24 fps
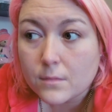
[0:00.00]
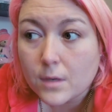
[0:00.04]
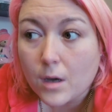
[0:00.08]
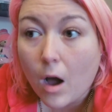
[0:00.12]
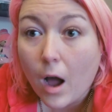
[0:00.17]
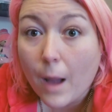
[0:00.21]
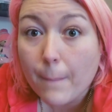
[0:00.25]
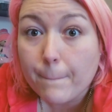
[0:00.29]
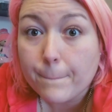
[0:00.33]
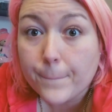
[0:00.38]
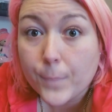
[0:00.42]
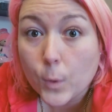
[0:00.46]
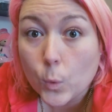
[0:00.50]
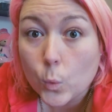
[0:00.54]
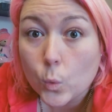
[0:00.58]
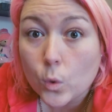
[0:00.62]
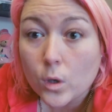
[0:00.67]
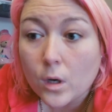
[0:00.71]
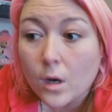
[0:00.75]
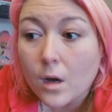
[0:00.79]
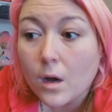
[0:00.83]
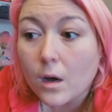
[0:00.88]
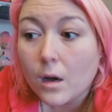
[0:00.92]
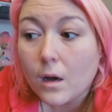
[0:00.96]
I bought
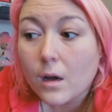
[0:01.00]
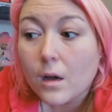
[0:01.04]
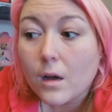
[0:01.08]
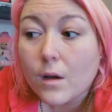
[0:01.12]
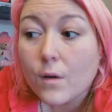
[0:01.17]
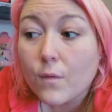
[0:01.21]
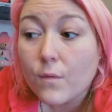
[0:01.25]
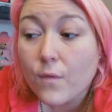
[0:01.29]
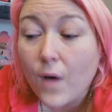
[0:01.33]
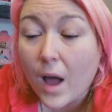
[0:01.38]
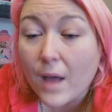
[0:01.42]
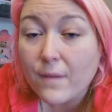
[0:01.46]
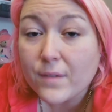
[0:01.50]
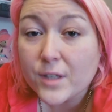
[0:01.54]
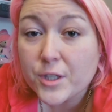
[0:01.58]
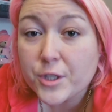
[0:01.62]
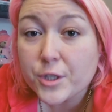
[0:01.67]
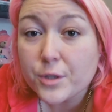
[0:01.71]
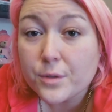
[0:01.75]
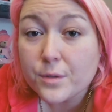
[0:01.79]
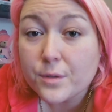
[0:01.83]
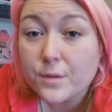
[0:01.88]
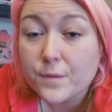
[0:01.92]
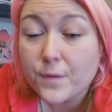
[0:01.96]
five
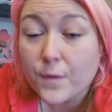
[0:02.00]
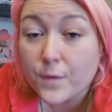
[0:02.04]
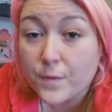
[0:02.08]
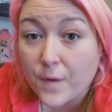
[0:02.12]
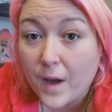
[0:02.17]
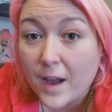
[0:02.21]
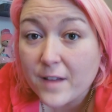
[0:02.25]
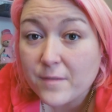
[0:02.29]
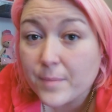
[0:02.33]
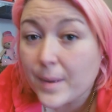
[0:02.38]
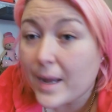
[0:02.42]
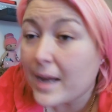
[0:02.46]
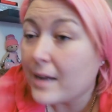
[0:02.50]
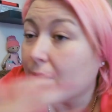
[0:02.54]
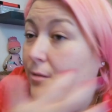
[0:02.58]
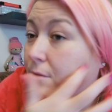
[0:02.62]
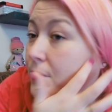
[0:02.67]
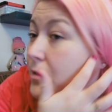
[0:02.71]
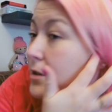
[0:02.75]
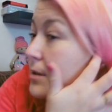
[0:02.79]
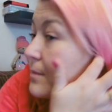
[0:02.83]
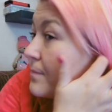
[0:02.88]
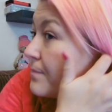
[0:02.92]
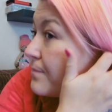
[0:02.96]
issues for five
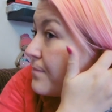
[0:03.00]
pound.